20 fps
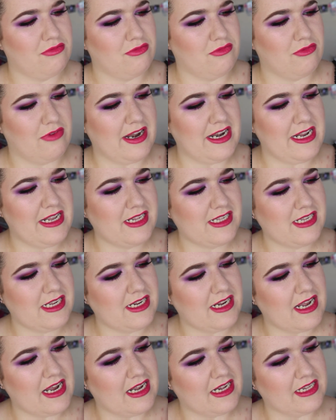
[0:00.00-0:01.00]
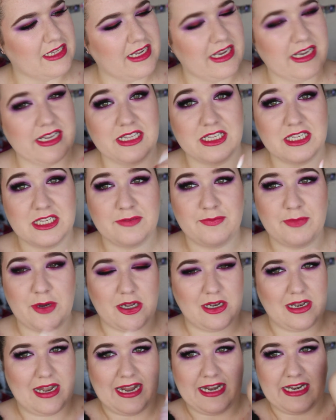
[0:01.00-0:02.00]
Radiance Enhancer in
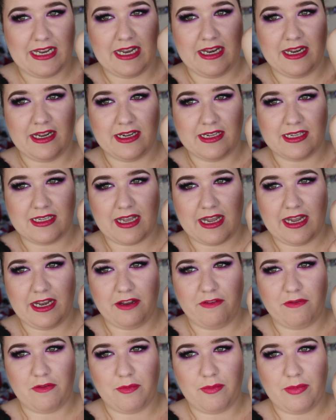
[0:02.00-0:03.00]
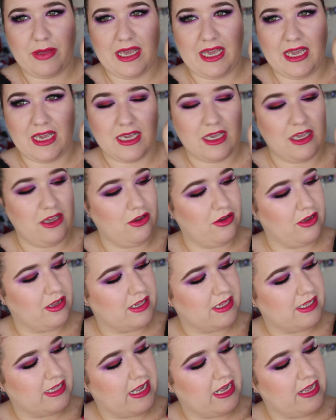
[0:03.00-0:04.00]
Spotlight, and it is kind of pink, you
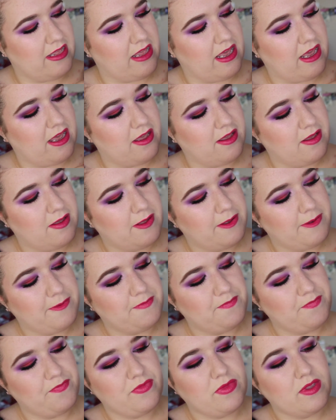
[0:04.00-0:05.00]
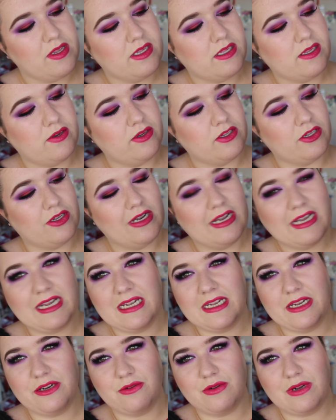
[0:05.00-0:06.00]
can see there. So it's on like
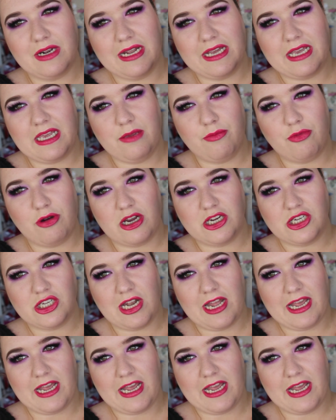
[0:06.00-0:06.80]
a little clicky brush,